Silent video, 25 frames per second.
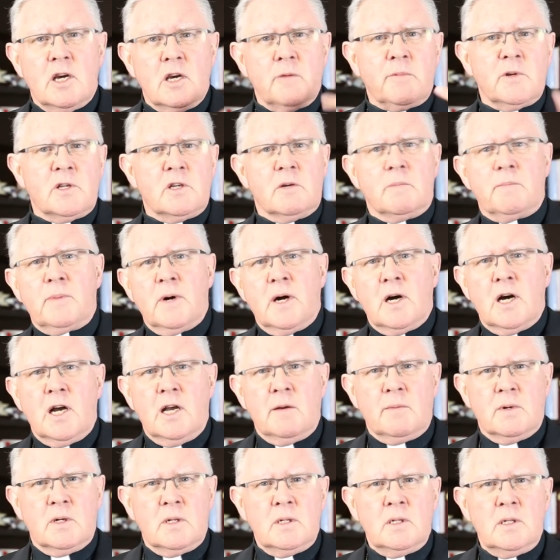open your
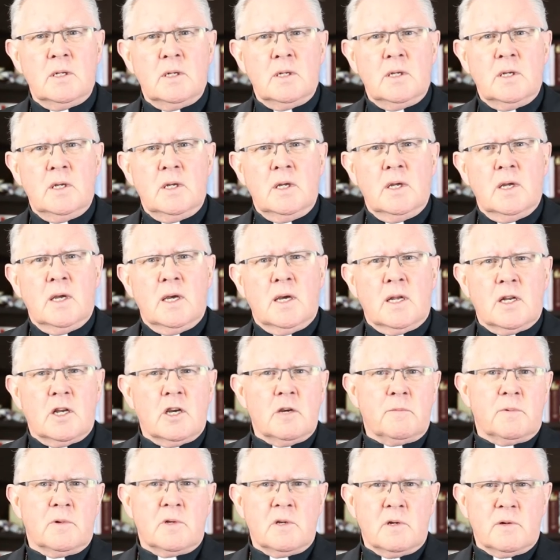Bible, and
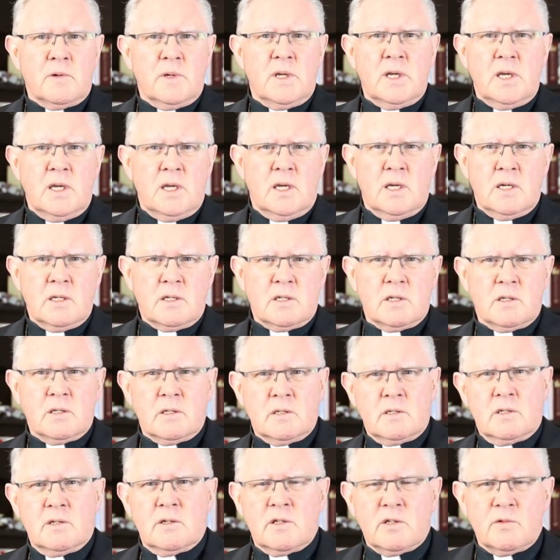open your ear
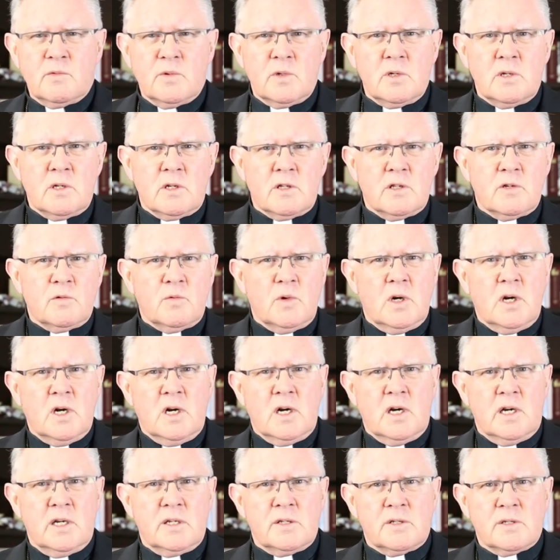to the word of the
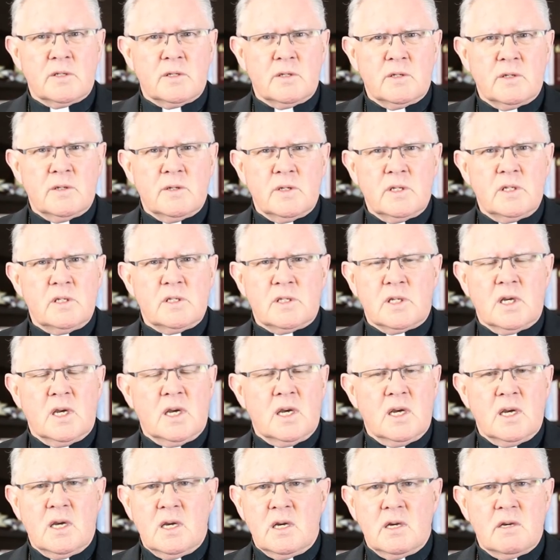wise. So these
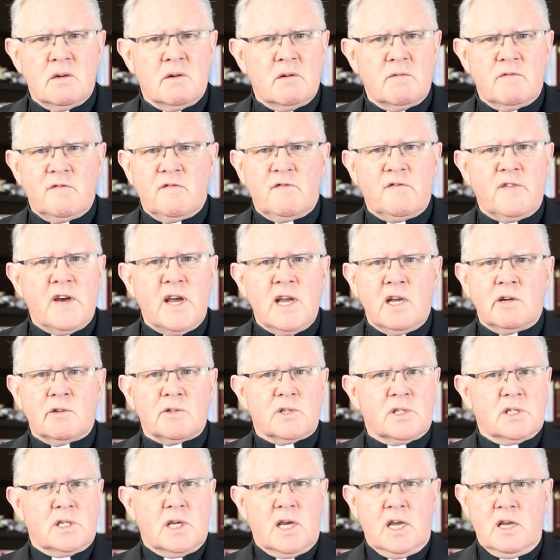are
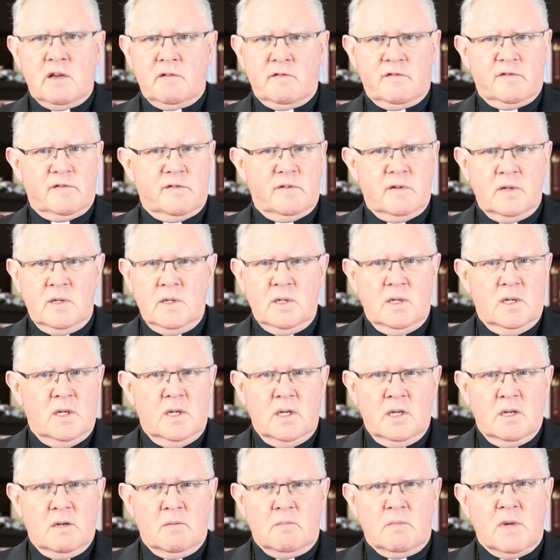fail-safe
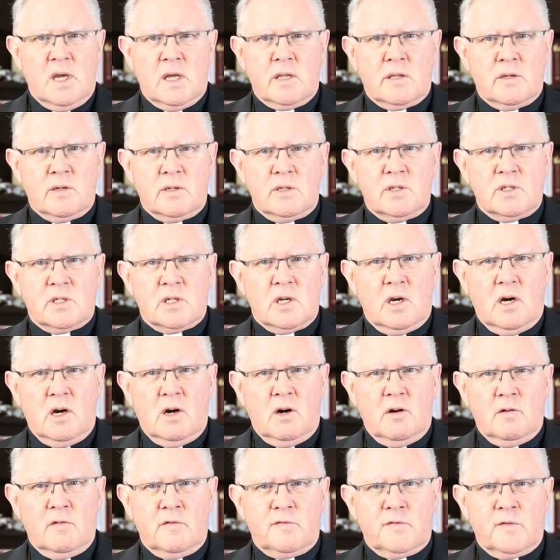methods
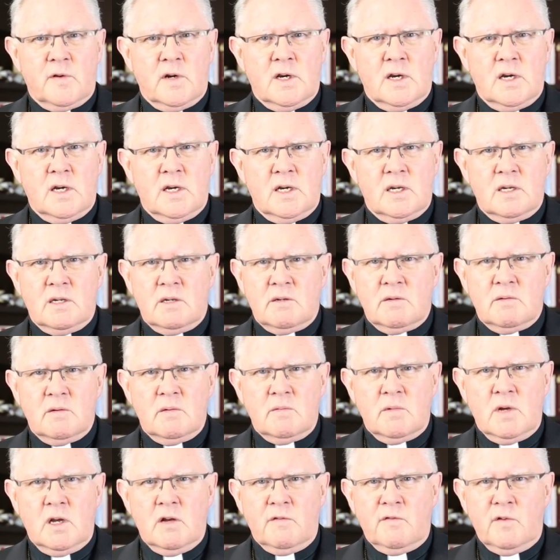of
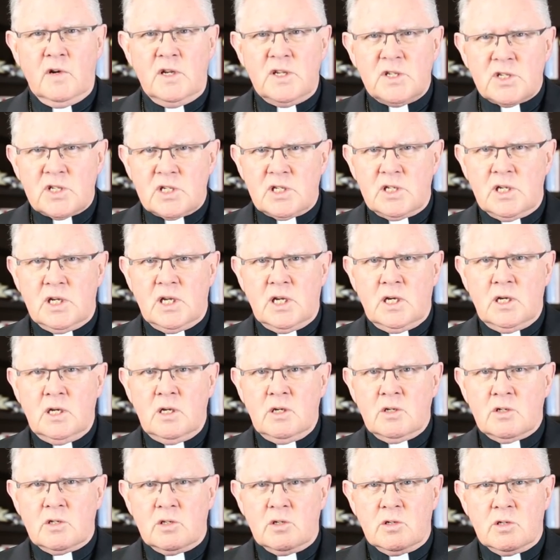
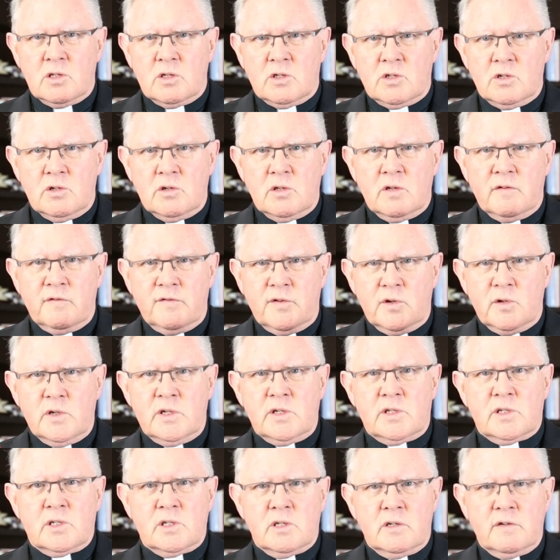listening to the
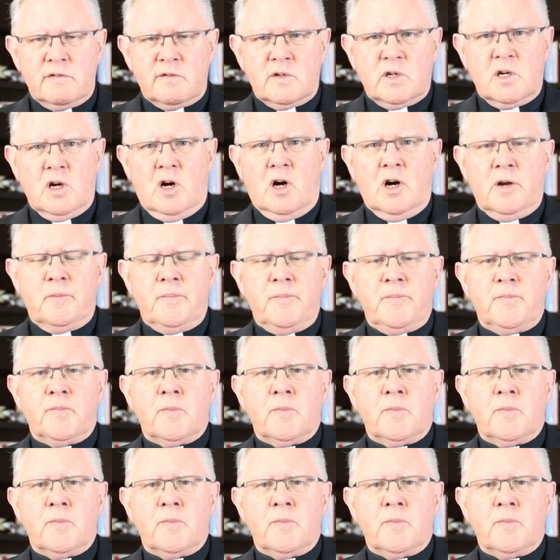voice of God.